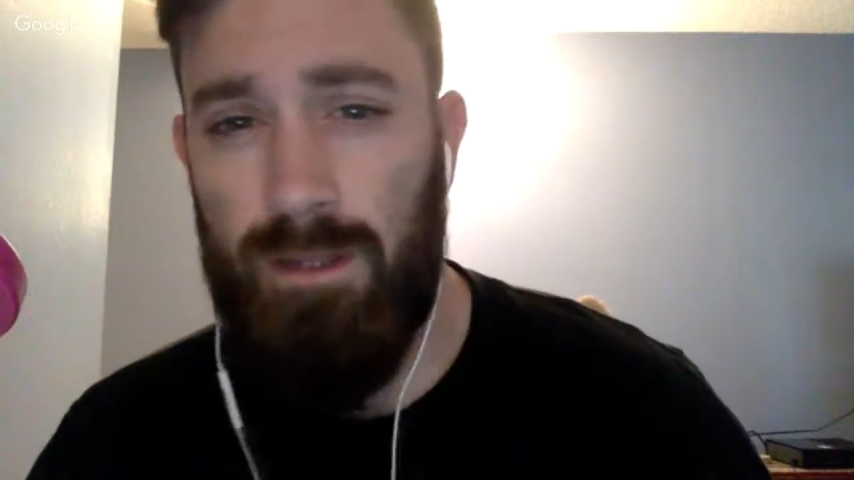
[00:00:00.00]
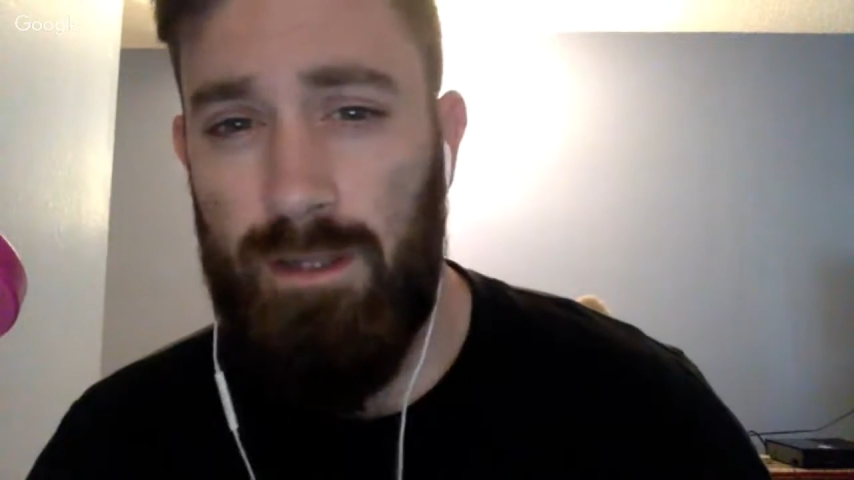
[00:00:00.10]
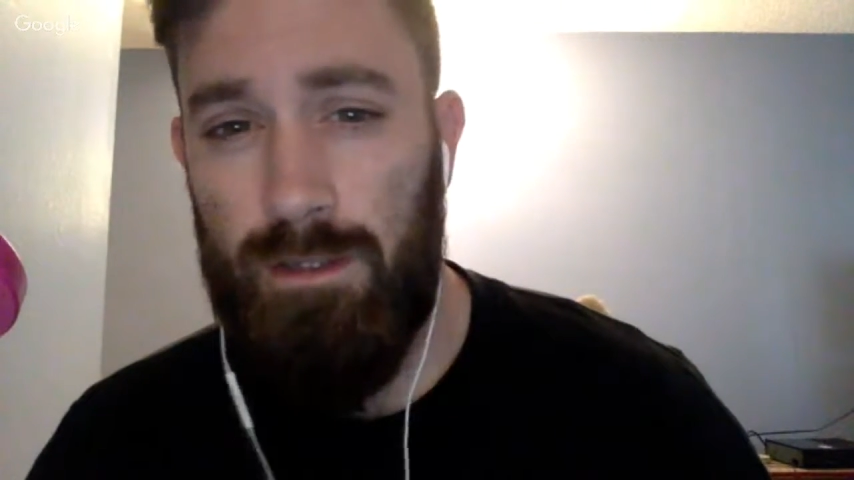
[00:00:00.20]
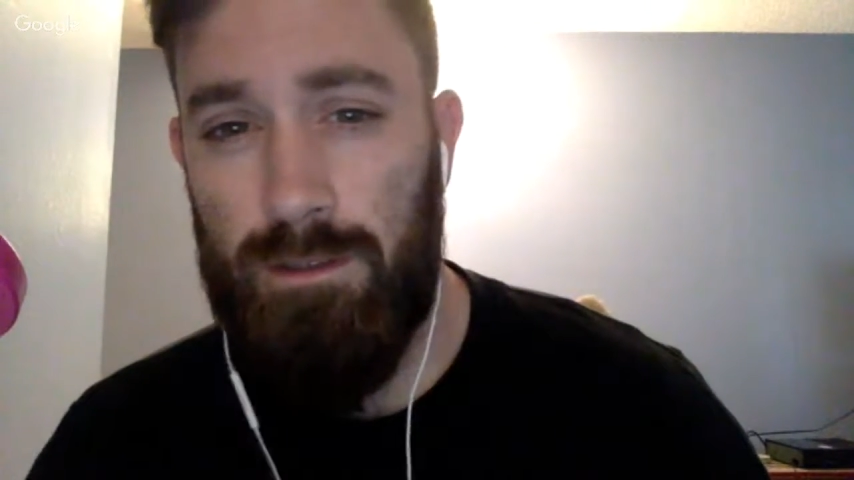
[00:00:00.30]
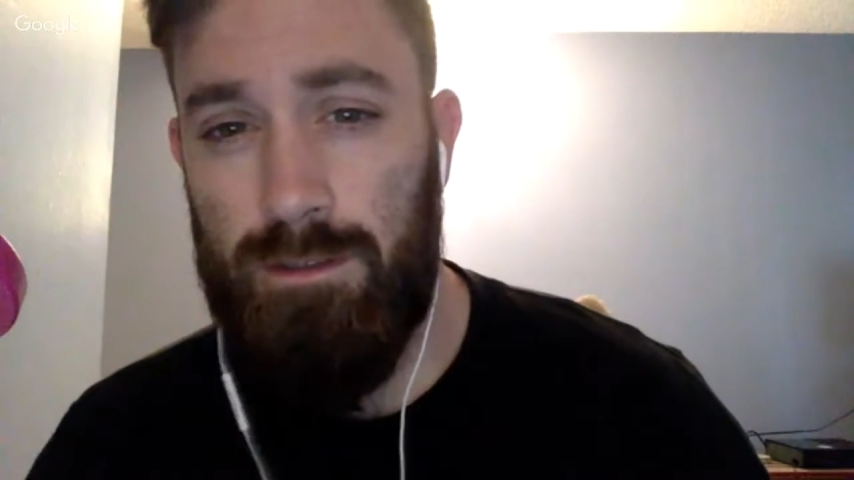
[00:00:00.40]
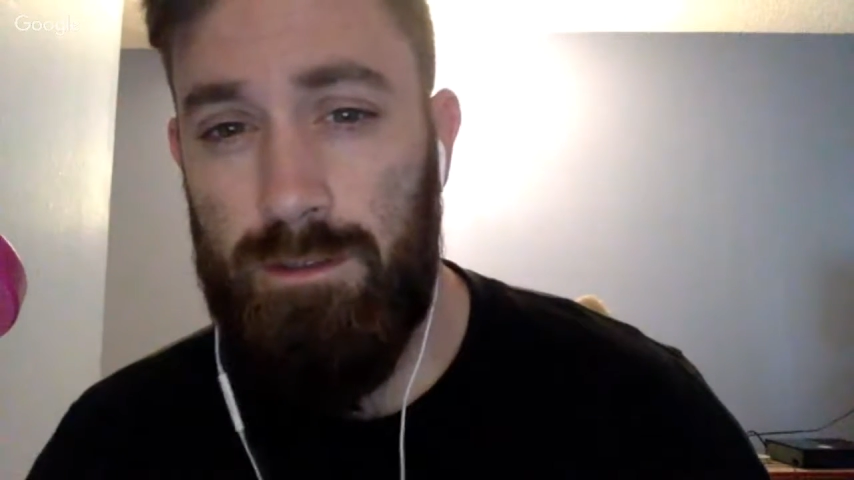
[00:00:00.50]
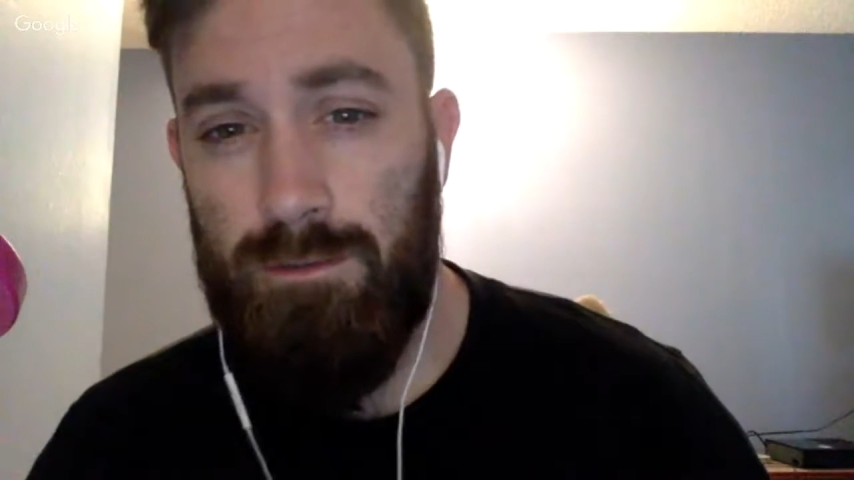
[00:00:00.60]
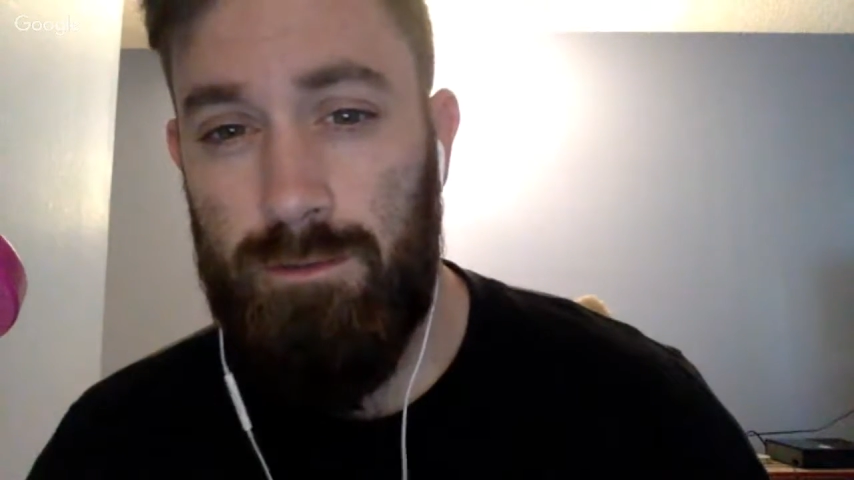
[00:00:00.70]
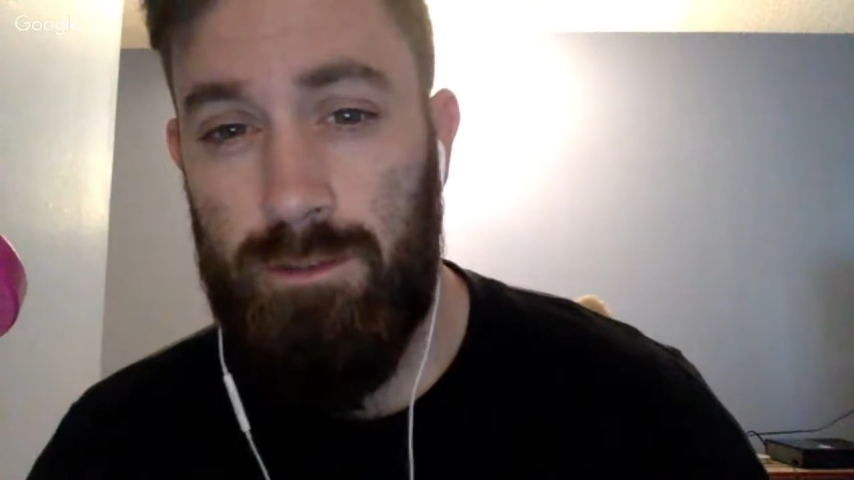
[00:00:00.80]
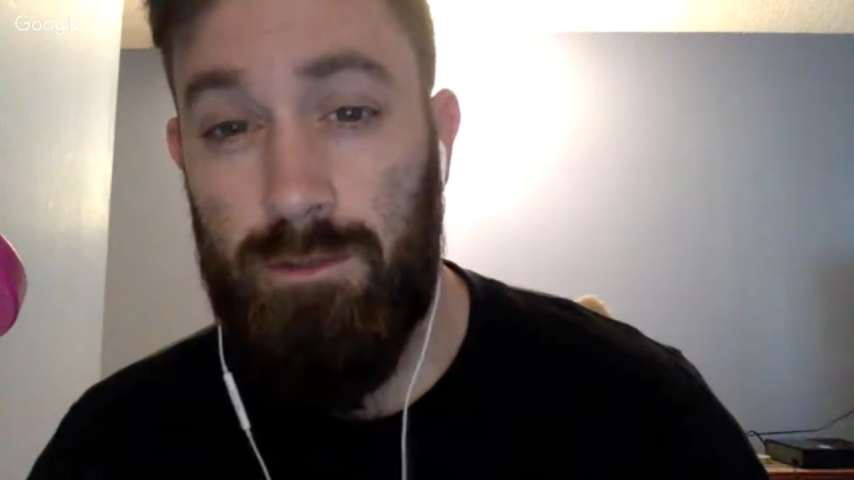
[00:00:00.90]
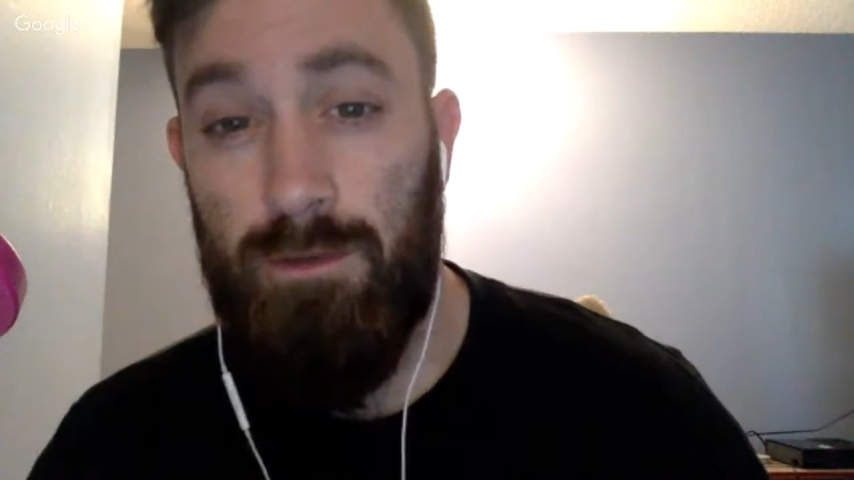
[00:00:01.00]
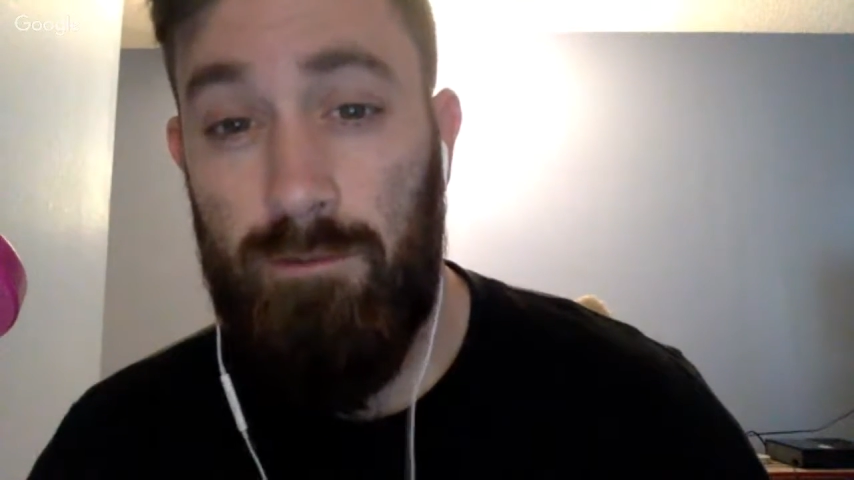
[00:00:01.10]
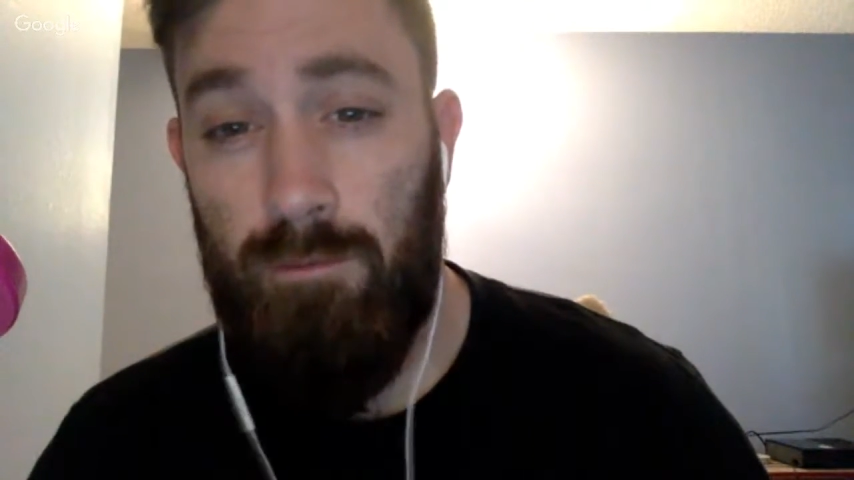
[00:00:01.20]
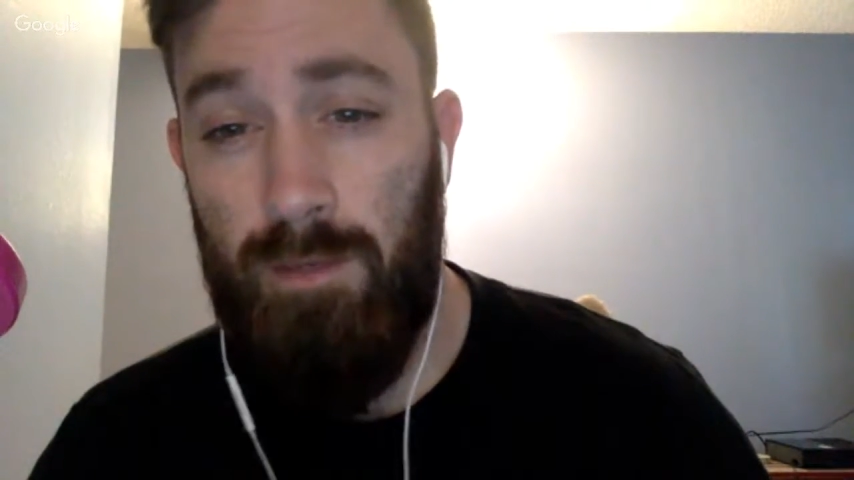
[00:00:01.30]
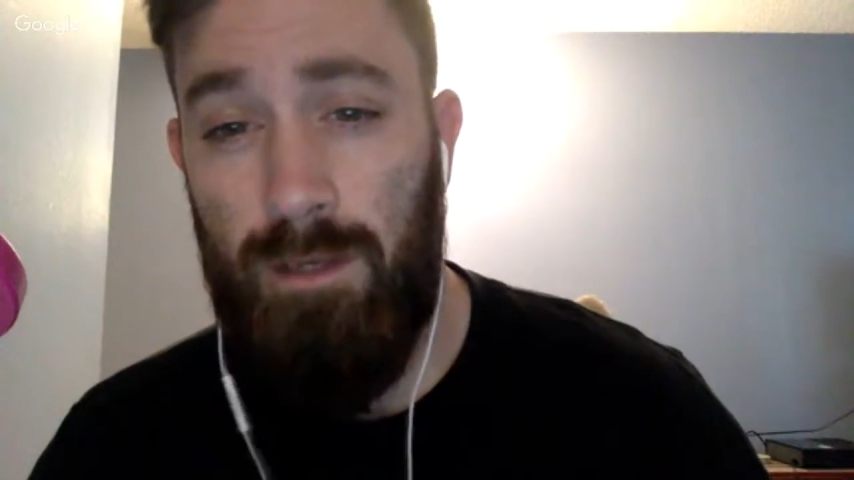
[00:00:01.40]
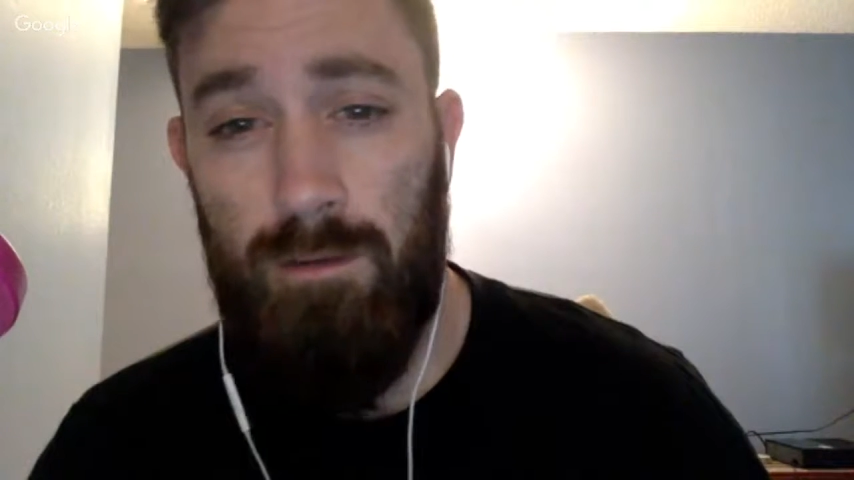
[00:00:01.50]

little too sugary for me,